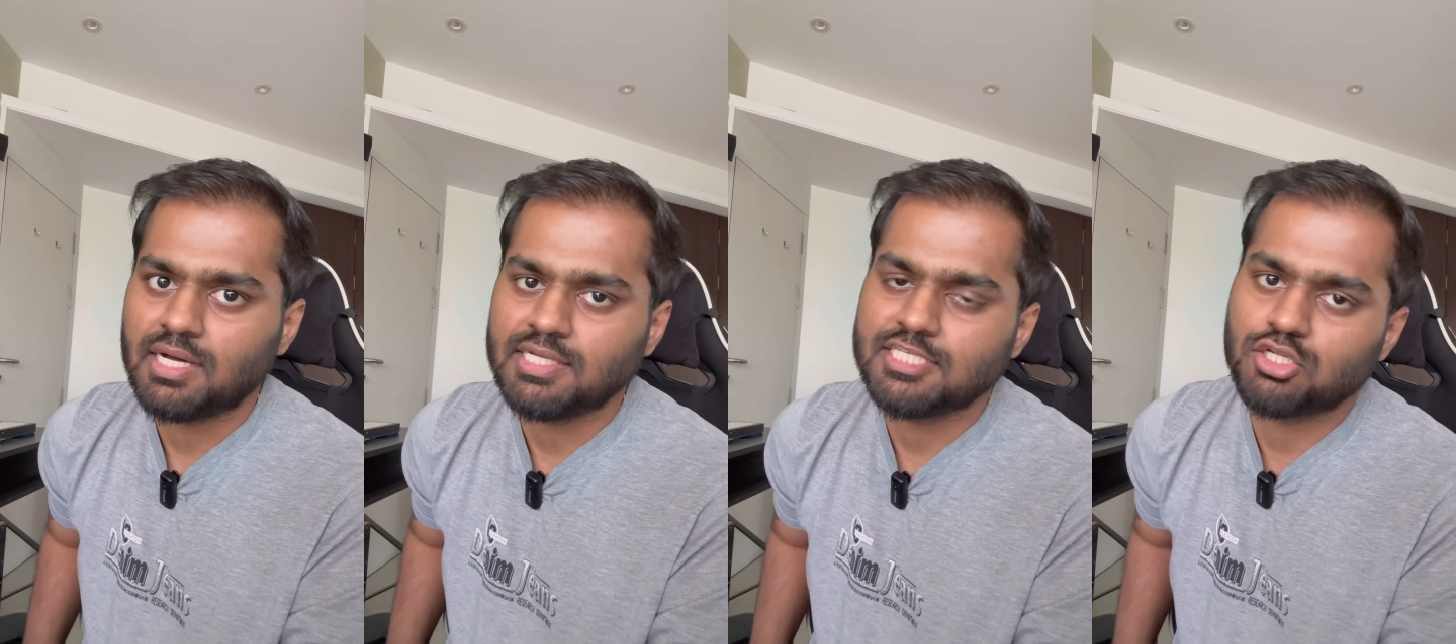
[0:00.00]

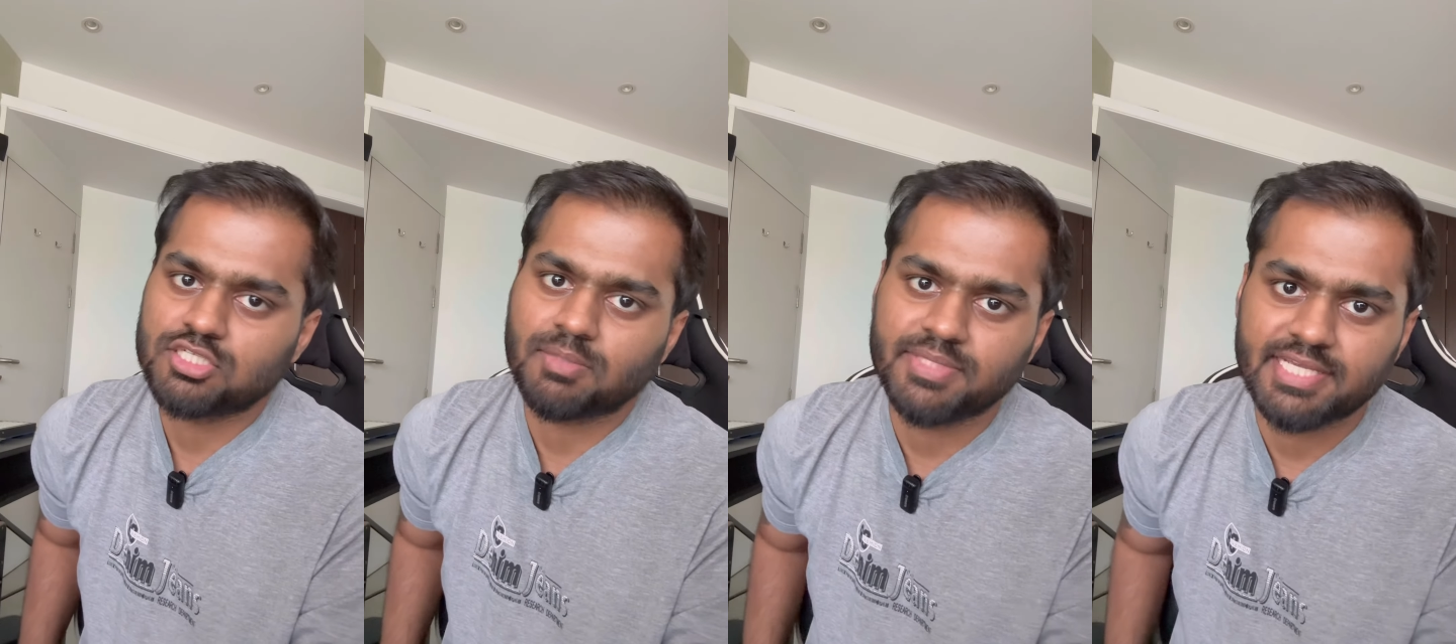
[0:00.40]
is not
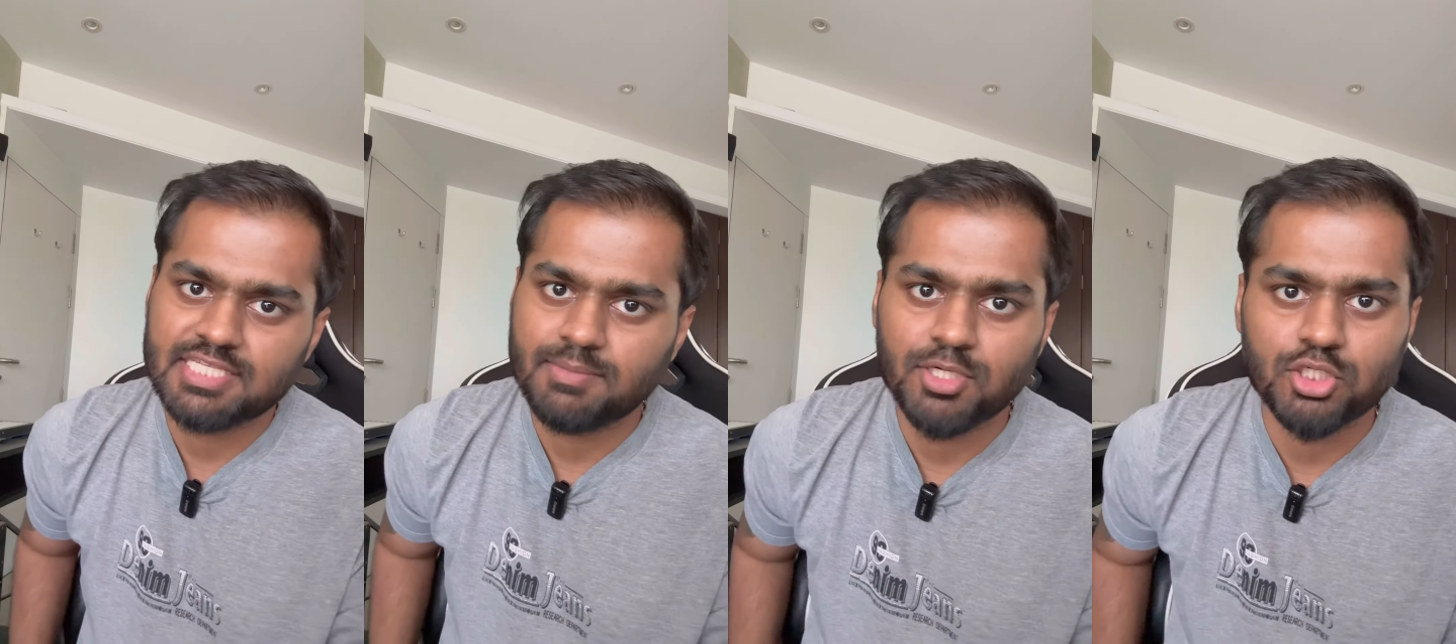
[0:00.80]
something he's
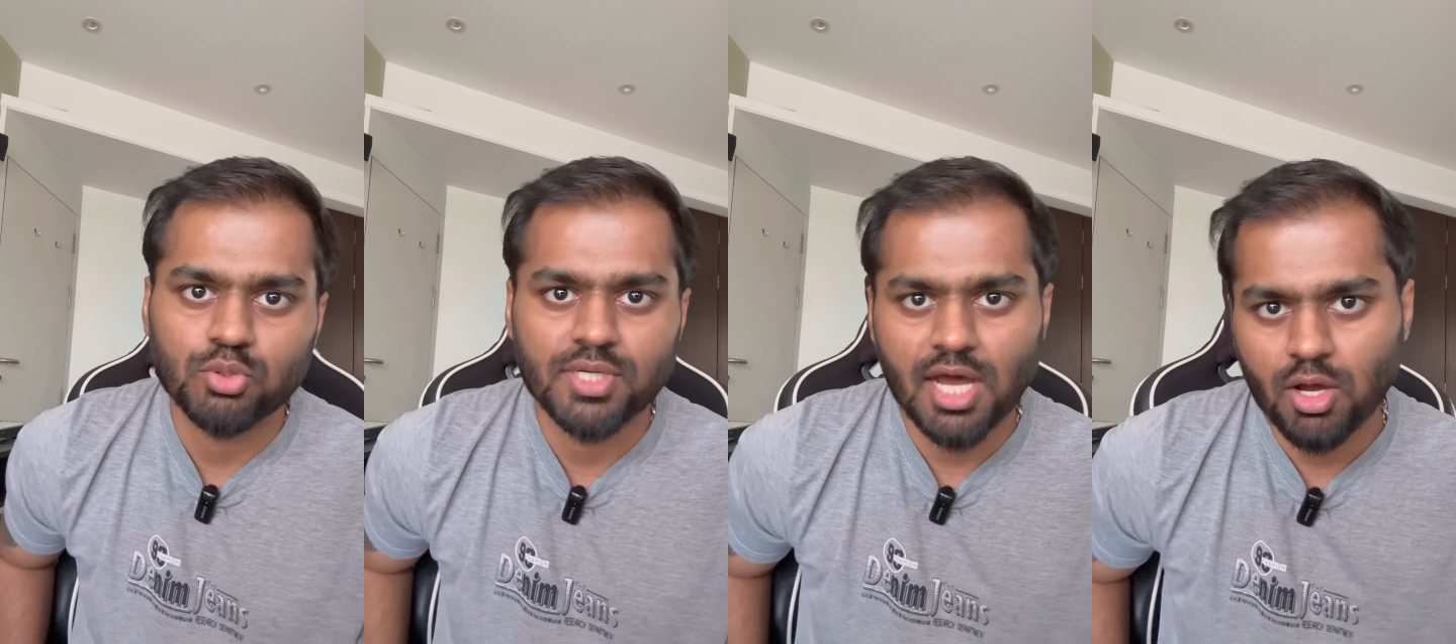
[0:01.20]
able to do
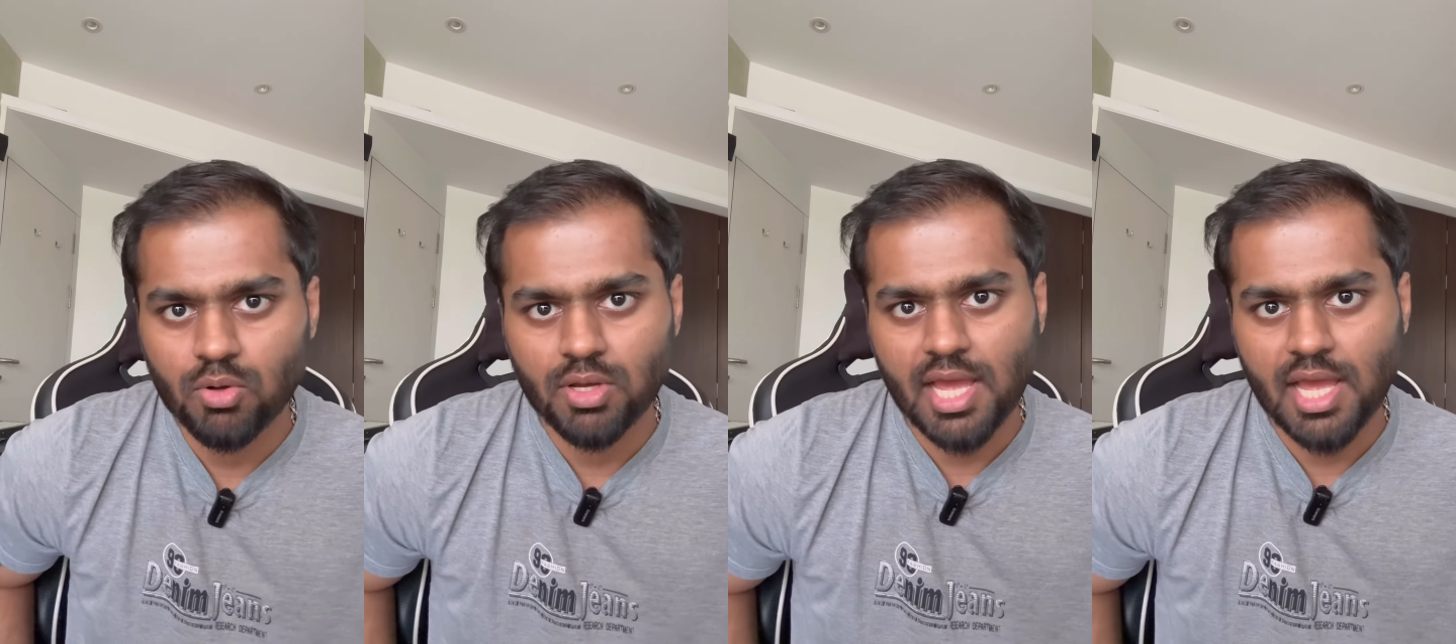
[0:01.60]
now,